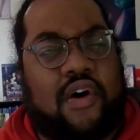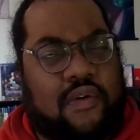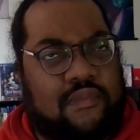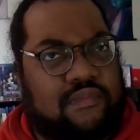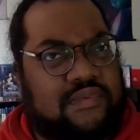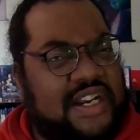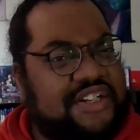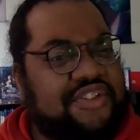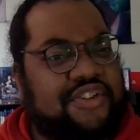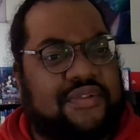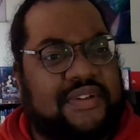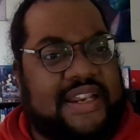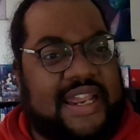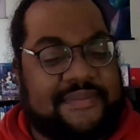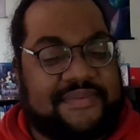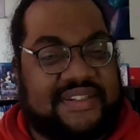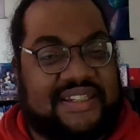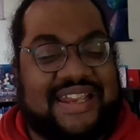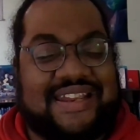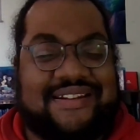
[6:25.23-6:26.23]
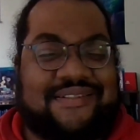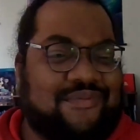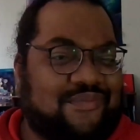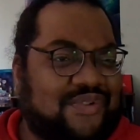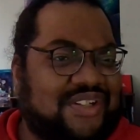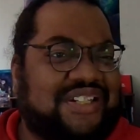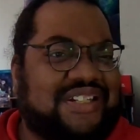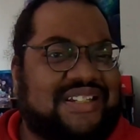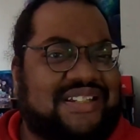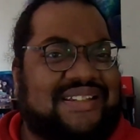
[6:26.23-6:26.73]
retro games again,
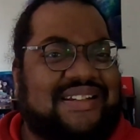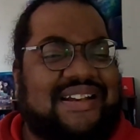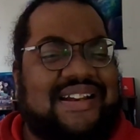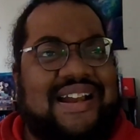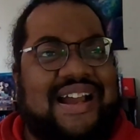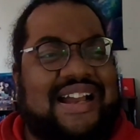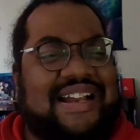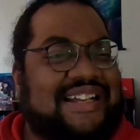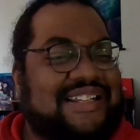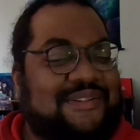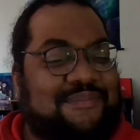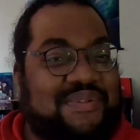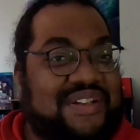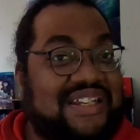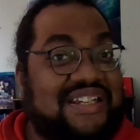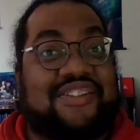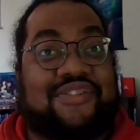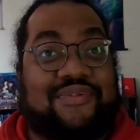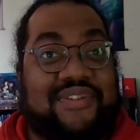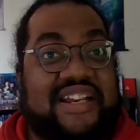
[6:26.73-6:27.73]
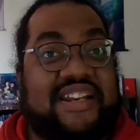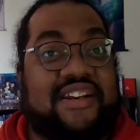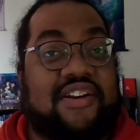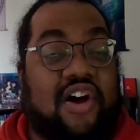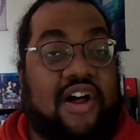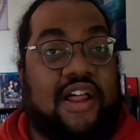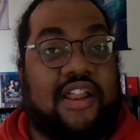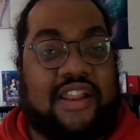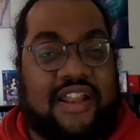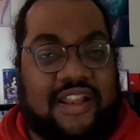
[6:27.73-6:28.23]
which is I guess PS3 and
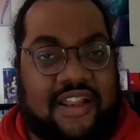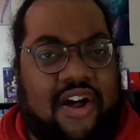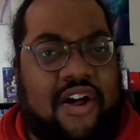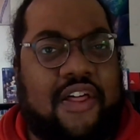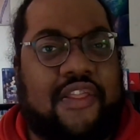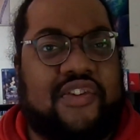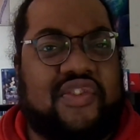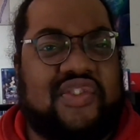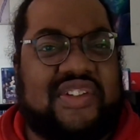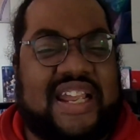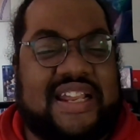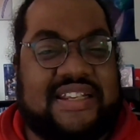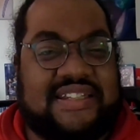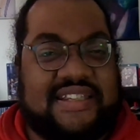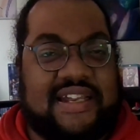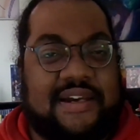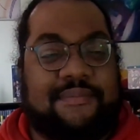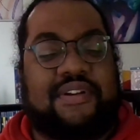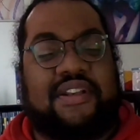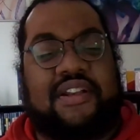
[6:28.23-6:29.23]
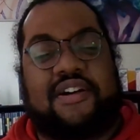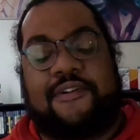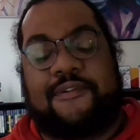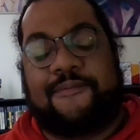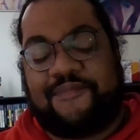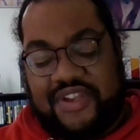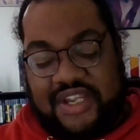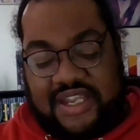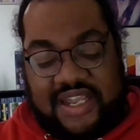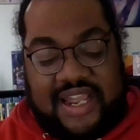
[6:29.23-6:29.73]
all those games down below,
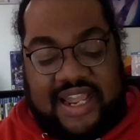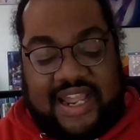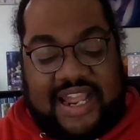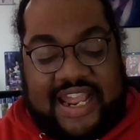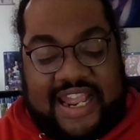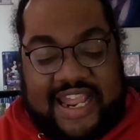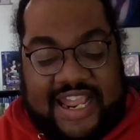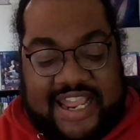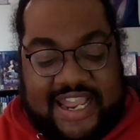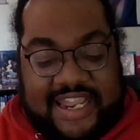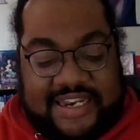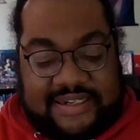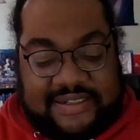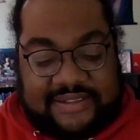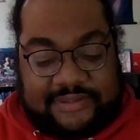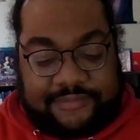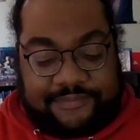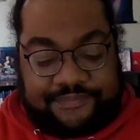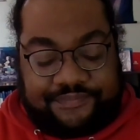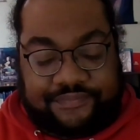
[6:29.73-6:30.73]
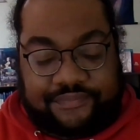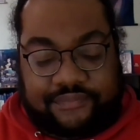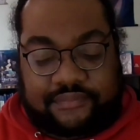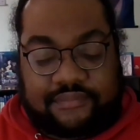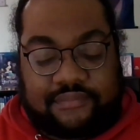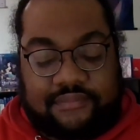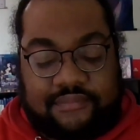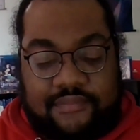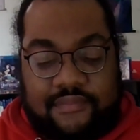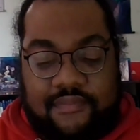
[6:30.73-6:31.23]
and
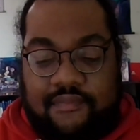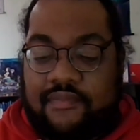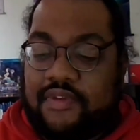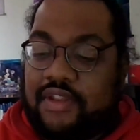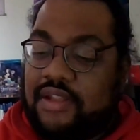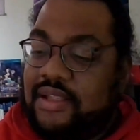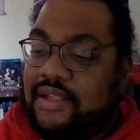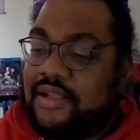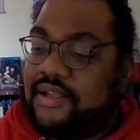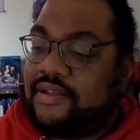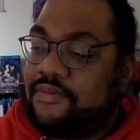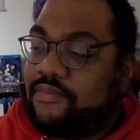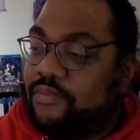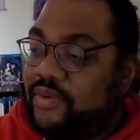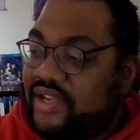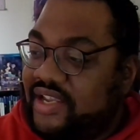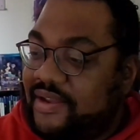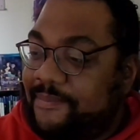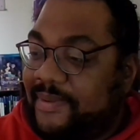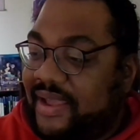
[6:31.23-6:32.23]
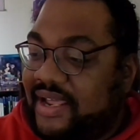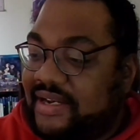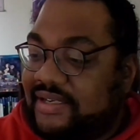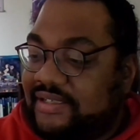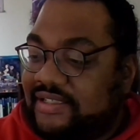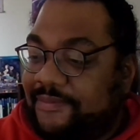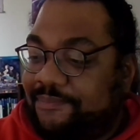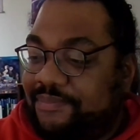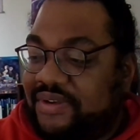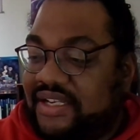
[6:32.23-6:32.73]
we
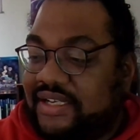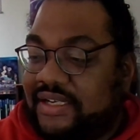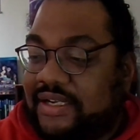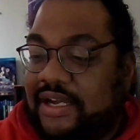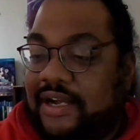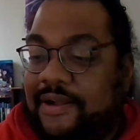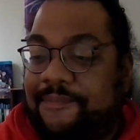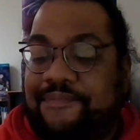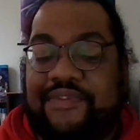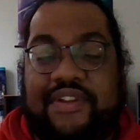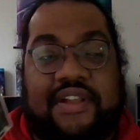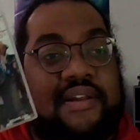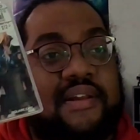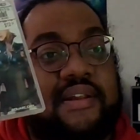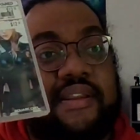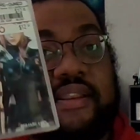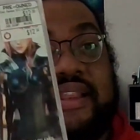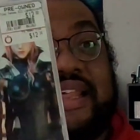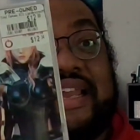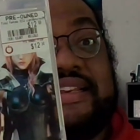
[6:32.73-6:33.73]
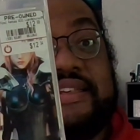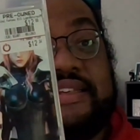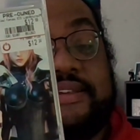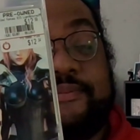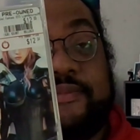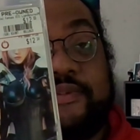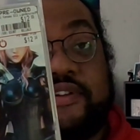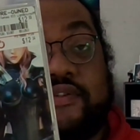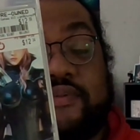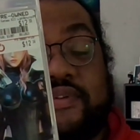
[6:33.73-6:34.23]
managed to pick up
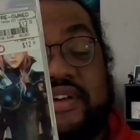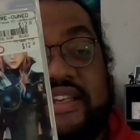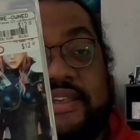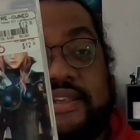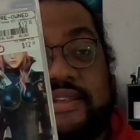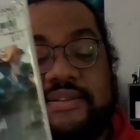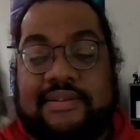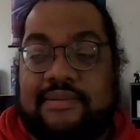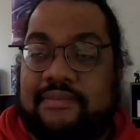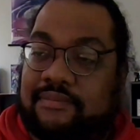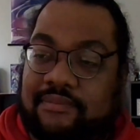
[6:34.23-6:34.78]
Lightning McQueen's